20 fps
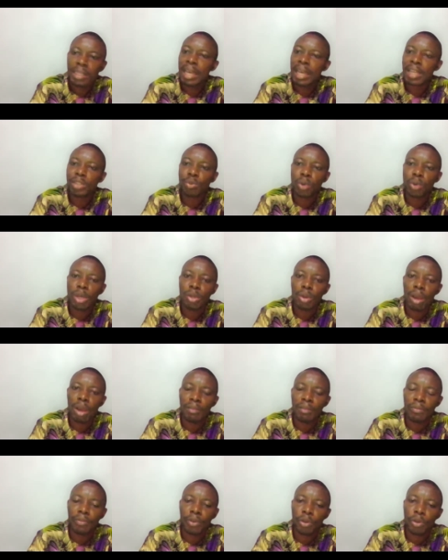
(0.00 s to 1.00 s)
that is when you
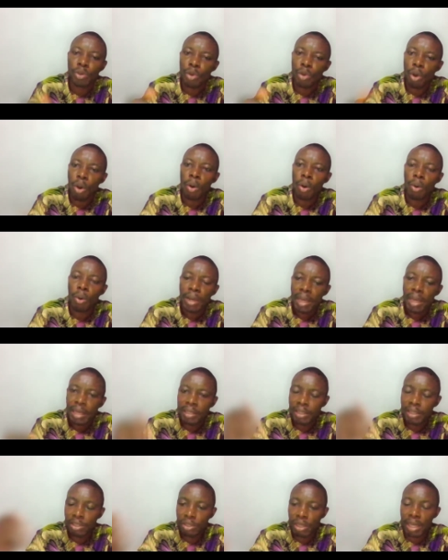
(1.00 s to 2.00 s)
have your
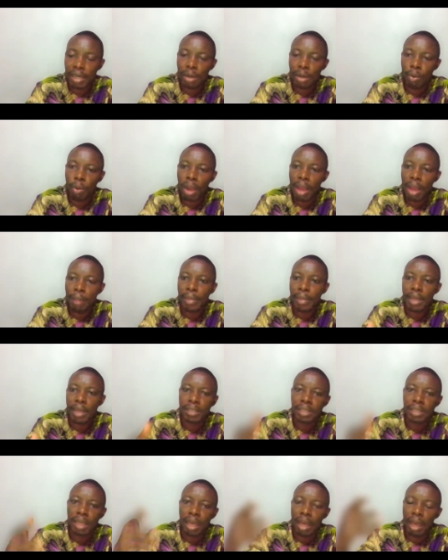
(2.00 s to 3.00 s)
educational
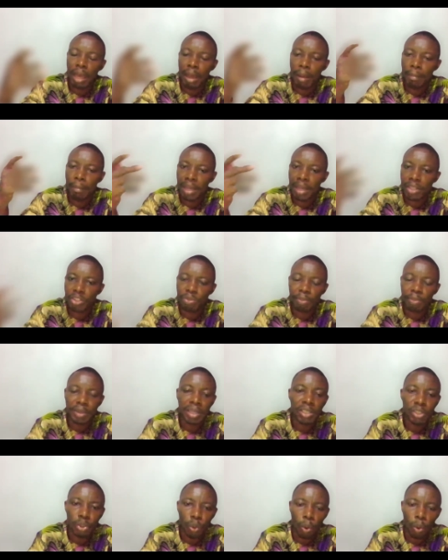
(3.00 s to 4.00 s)
requirement,
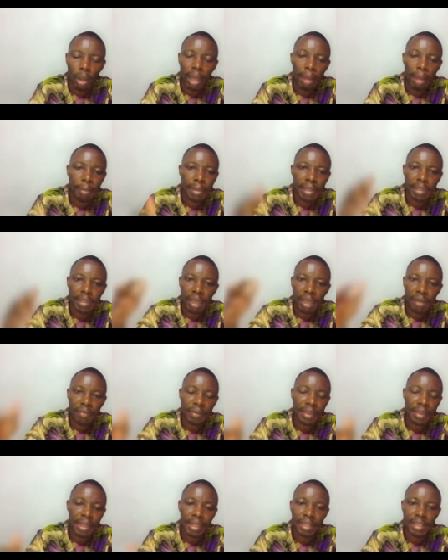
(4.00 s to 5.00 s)
experience requirement,
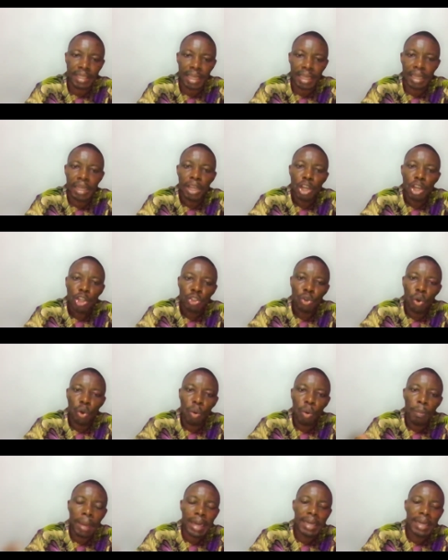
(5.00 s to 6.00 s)
everything is there.
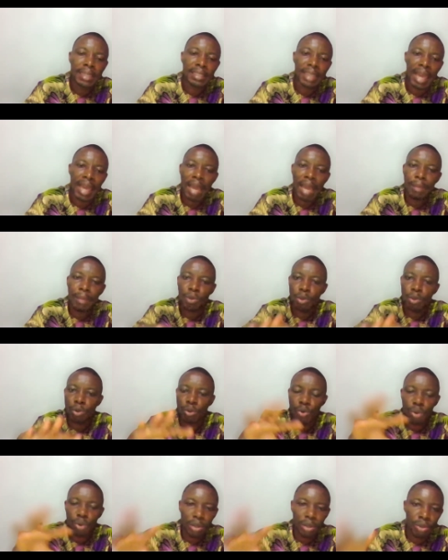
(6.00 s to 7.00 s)
So by the time you
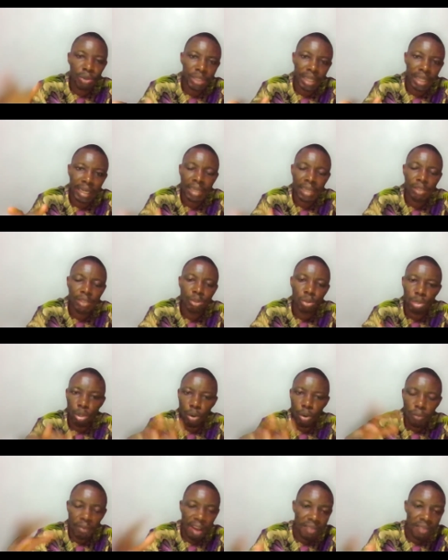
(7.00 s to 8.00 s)
do all those analysis, the
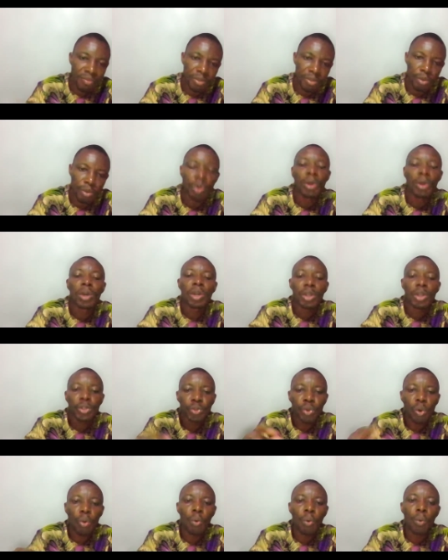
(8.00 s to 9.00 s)
overview,
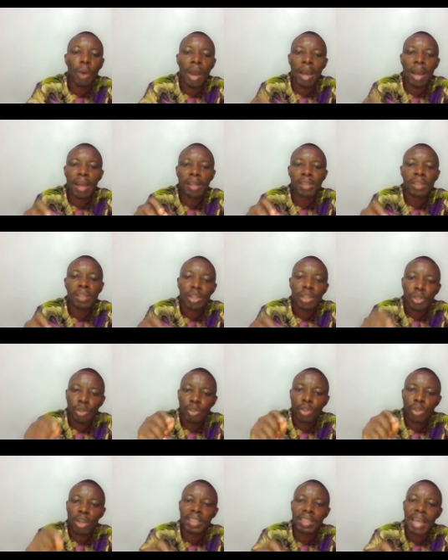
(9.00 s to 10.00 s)
so when you
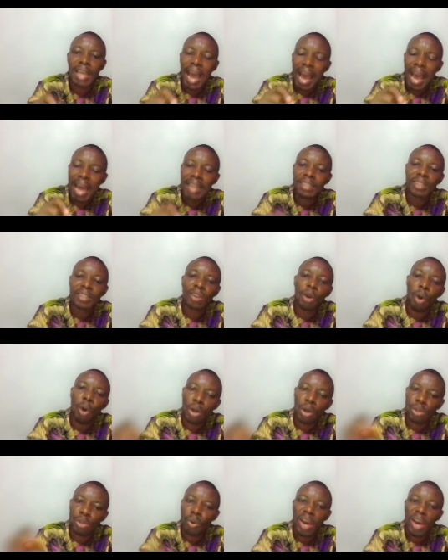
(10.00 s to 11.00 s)
just add
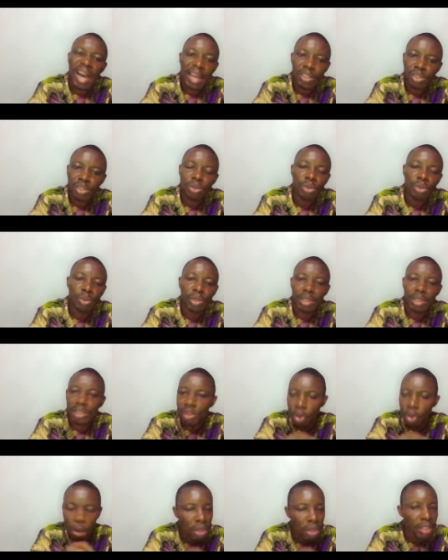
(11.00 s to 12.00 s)
call to action to it,
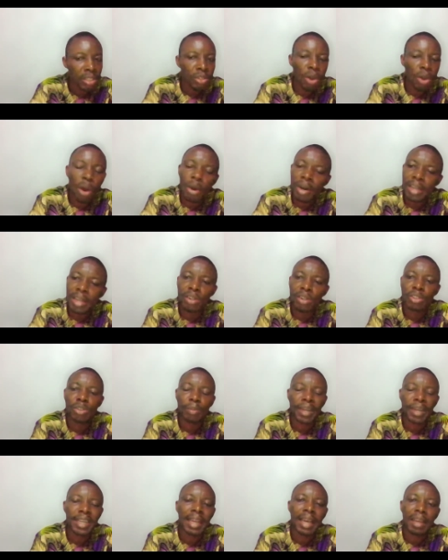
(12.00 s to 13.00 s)
or it already
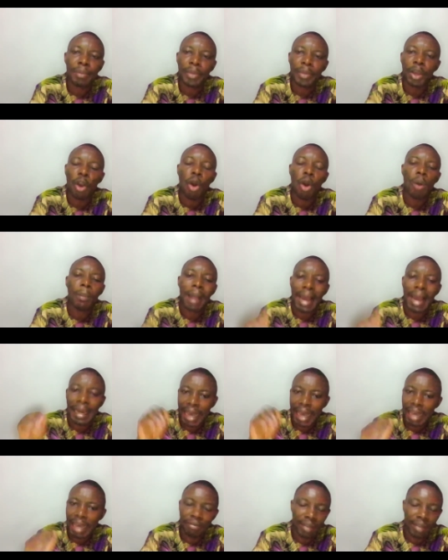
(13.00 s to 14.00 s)
automatically become an
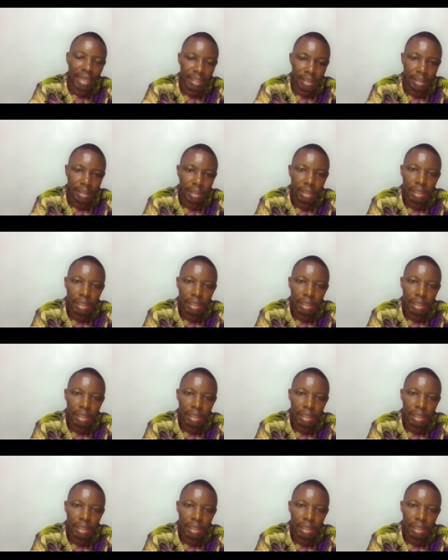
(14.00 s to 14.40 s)
advert,